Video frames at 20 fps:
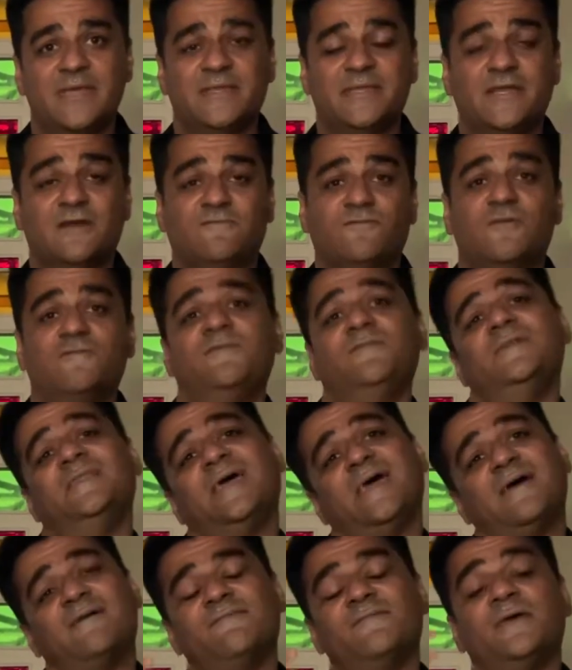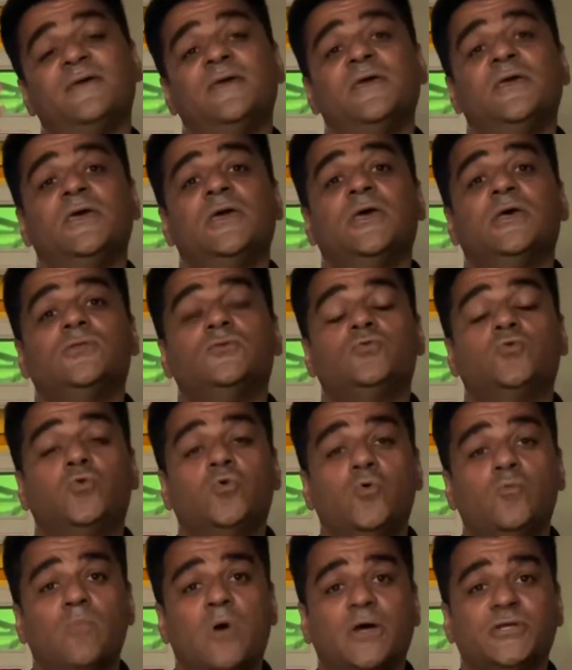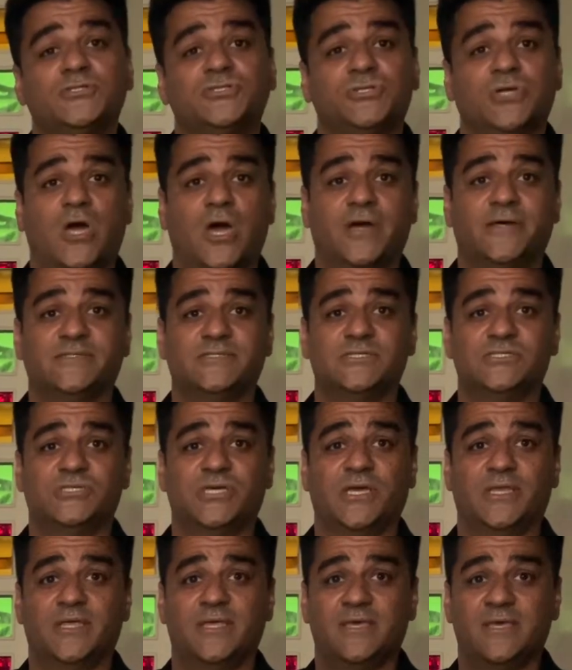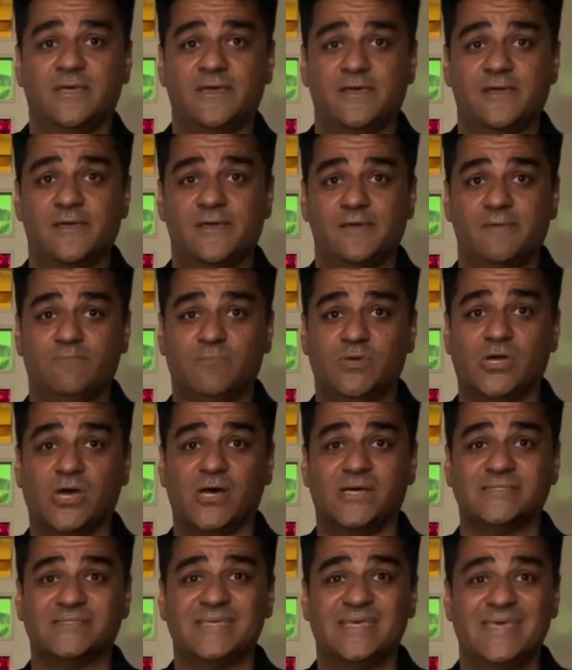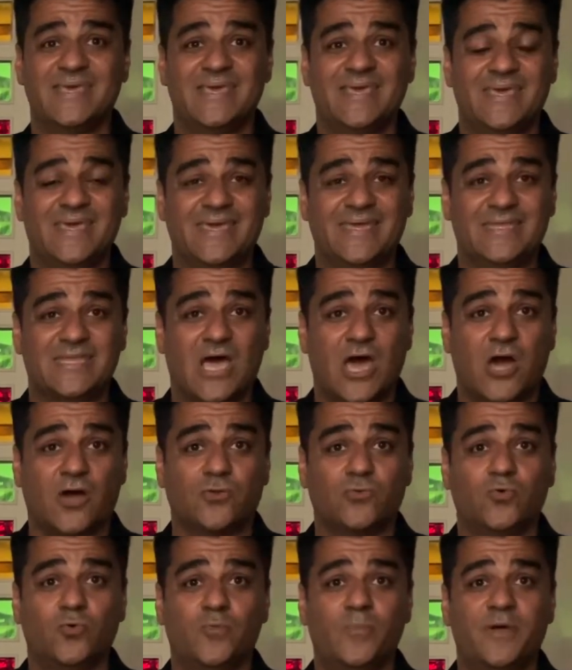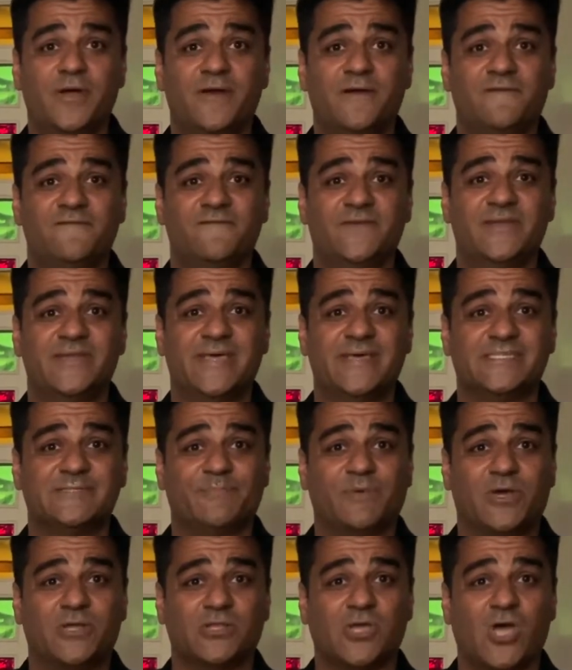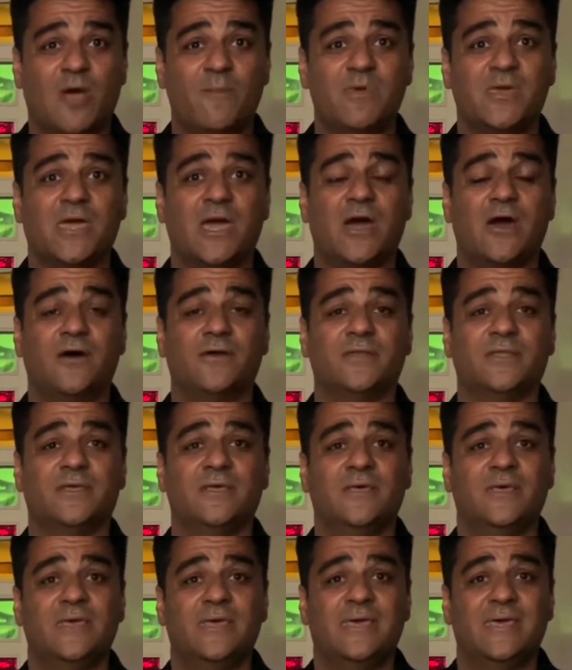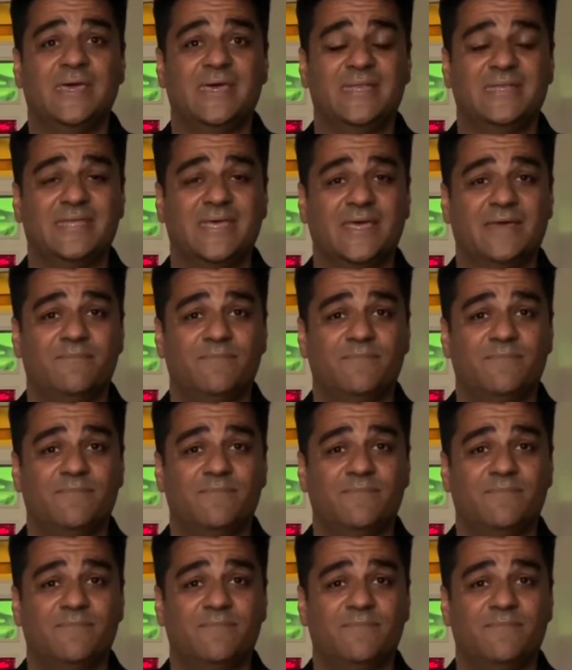Therefore, we will have too much oxygen, because in the October, when the sprout coming out, in the